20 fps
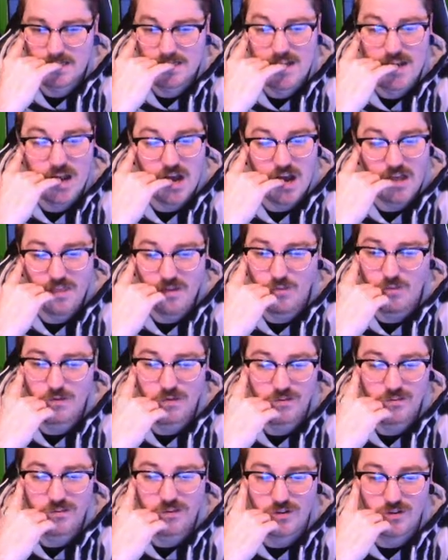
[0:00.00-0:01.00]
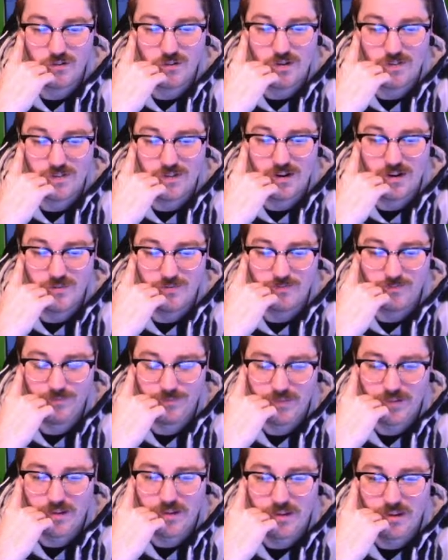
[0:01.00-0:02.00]
No, I think we're just going to go right there.
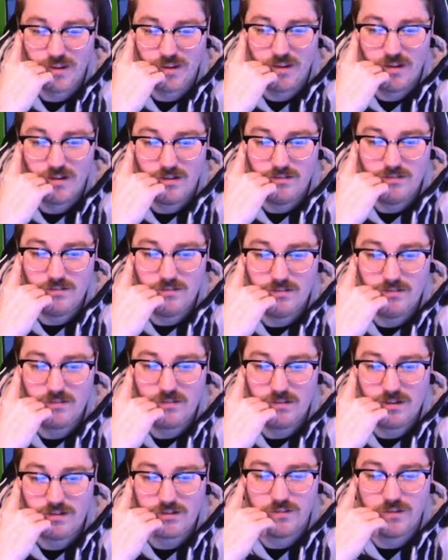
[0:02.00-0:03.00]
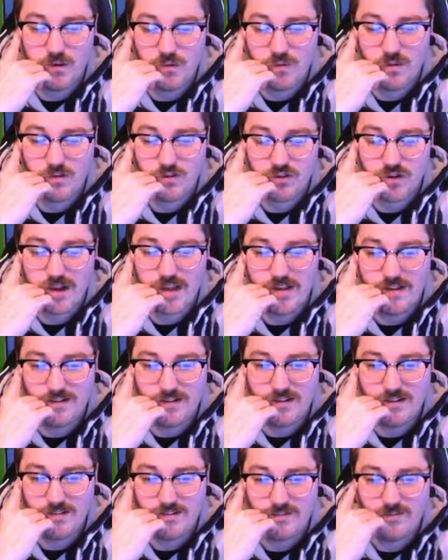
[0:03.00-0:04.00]
So the trend.
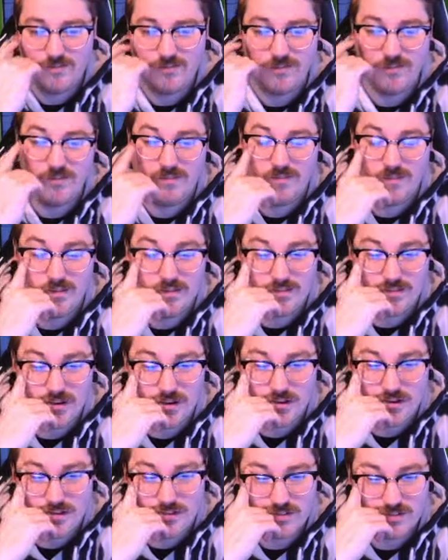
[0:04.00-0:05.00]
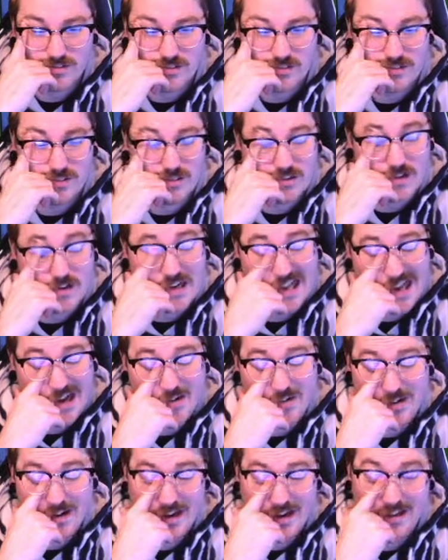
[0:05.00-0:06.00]
The starters start
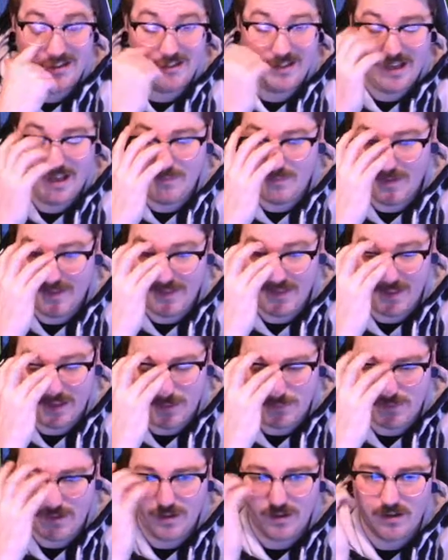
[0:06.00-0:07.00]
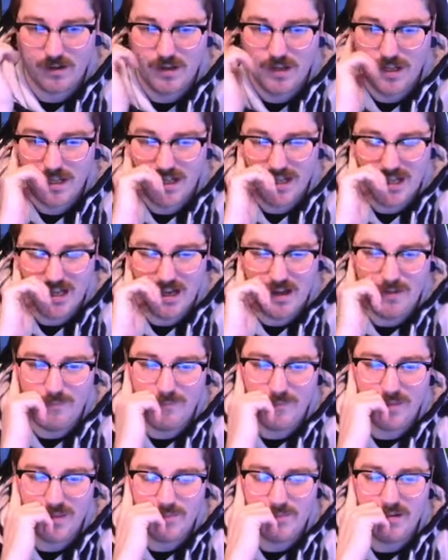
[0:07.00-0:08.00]
out kind of lame and they get better.
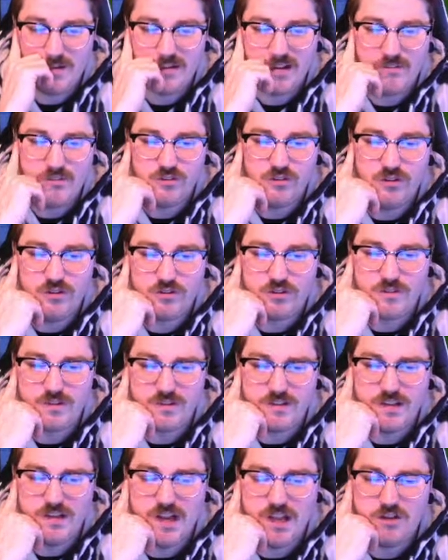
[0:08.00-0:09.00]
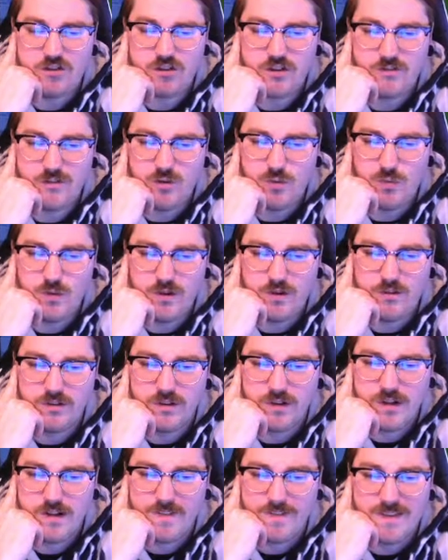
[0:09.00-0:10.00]
The middle evolution, the teenager, if you will.
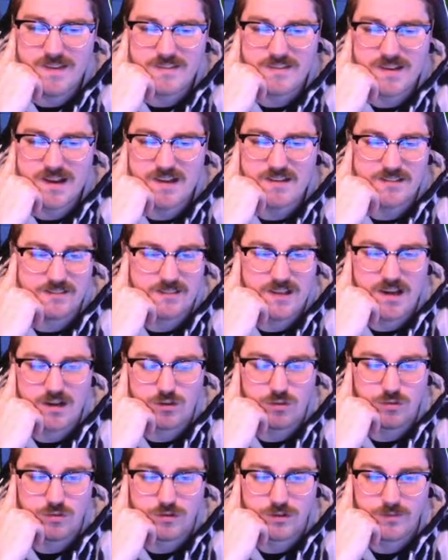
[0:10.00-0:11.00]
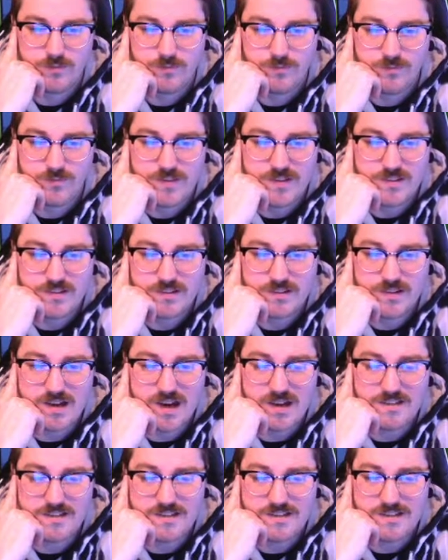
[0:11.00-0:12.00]
This guy's a lot cooler. This
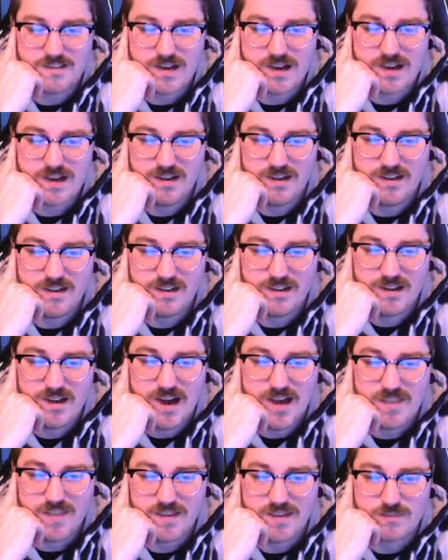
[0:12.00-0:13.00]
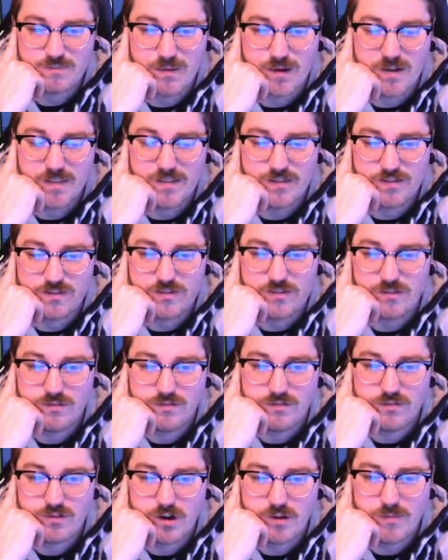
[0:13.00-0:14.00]
guy's design I think is better than
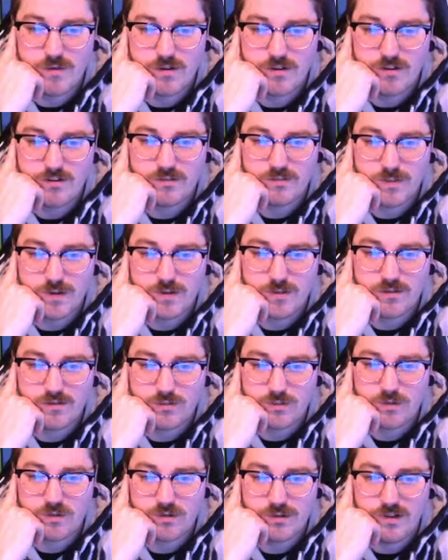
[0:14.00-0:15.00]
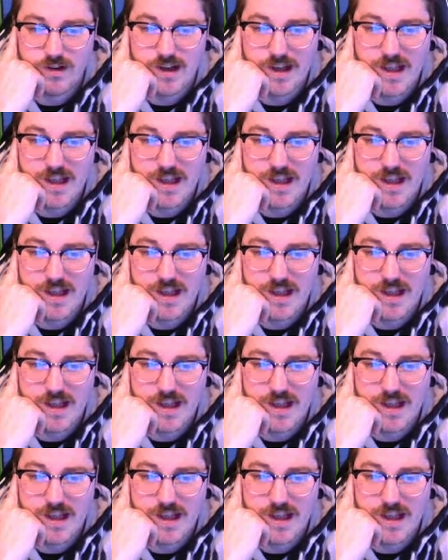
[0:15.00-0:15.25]
Charmander. It's better than Squirtle.